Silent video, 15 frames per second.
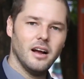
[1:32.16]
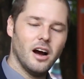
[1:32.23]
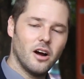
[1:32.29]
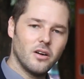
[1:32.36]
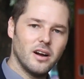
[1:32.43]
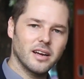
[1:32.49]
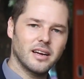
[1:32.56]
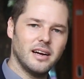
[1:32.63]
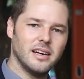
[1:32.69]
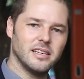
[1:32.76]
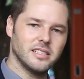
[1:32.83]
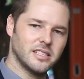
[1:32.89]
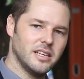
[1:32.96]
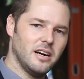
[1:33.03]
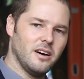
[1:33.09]
Alright
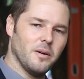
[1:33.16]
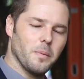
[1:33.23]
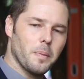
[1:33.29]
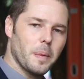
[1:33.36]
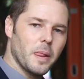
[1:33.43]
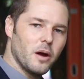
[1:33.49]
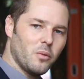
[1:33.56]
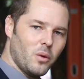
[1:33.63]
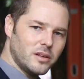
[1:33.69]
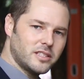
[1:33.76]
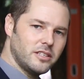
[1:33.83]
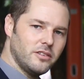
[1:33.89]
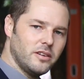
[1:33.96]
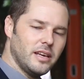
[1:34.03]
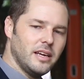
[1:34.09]
guys, now what
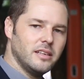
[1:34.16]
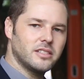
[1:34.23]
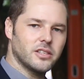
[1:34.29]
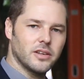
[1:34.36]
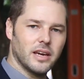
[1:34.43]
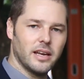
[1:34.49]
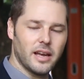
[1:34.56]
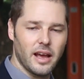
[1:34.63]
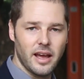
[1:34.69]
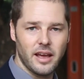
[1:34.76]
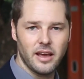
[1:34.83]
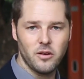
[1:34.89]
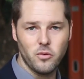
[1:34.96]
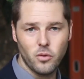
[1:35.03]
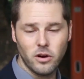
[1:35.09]
do you need to get
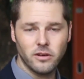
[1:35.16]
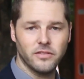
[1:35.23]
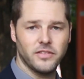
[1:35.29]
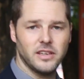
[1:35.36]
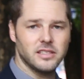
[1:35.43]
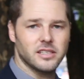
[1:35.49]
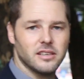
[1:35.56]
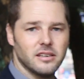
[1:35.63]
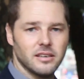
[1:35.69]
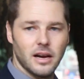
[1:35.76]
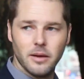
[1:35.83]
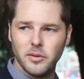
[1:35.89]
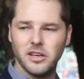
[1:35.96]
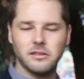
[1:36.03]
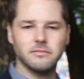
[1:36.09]
a work visa?
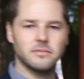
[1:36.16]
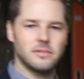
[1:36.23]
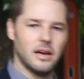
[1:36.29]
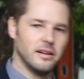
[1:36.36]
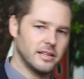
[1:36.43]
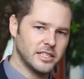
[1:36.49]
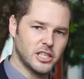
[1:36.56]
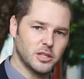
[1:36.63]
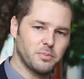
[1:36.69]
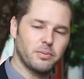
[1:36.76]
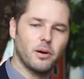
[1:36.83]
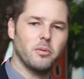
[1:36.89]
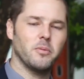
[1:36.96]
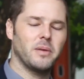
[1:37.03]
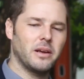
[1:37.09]
I mean, this is
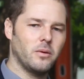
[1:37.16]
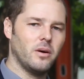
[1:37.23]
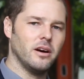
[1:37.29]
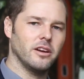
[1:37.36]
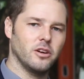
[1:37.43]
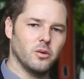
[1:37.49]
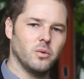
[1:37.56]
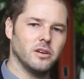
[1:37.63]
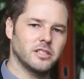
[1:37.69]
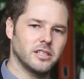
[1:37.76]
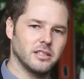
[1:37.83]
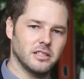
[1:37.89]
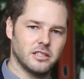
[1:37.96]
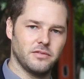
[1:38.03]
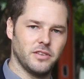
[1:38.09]
probably why you're
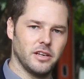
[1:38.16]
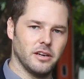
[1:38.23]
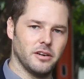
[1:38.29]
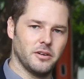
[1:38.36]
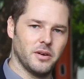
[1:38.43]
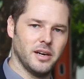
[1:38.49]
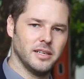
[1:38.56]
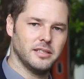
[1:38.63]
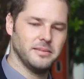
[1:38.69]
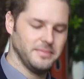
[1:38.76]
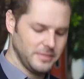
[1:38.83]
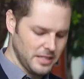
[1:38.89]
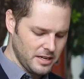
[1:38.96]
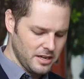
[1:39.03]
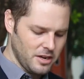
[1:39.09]
watching this video, right?
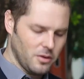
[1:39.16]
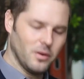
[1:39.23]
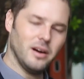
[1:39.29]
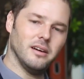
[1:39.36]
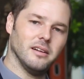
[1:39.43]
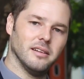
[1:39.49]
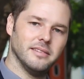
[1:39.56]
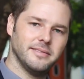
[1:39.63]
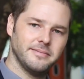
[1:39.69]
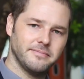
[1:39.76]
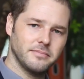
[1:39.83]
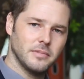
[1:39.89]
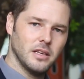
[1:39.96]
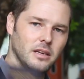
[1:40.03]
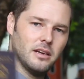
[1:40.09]
Well,
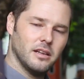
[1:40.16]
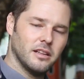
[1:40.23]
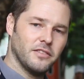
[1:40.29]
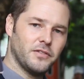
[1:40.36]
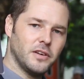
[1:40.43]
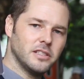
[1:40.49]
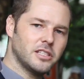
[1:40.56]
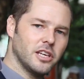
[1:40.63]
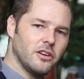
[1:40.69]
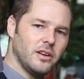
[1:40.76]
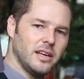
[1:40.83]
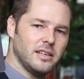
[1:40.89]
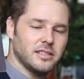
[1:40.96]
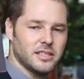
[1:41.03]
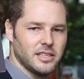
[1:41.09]
the first thing you
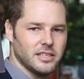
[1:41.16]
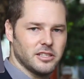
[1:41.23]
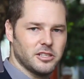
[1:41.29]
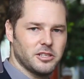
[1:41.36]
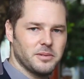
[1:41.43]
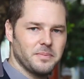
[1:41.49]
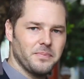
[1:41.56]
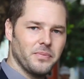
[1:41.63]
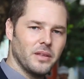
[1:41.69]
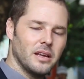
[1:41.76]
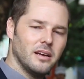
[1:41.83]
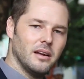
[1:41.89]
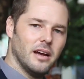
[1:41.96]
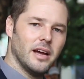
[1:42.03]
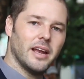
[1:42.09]
need is this,
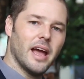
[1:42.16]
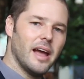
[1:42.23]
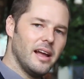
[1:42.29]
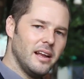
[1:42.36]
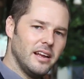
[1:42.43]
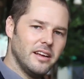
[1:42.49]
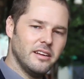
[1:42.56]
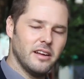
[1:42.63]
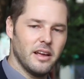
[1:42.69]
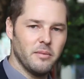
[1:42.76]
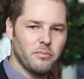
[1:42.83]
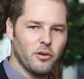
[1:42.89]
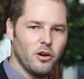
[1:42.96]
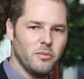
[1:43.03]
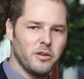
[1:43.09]
an alien
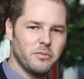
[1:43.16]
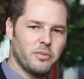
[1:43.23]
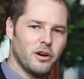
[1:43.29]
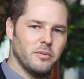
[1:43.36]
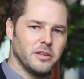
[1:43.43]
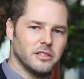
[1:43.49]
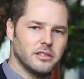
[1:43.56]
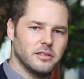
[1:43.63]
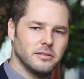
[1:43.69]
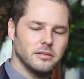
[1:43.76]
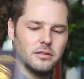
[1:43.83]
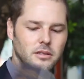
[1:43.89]
employment permit.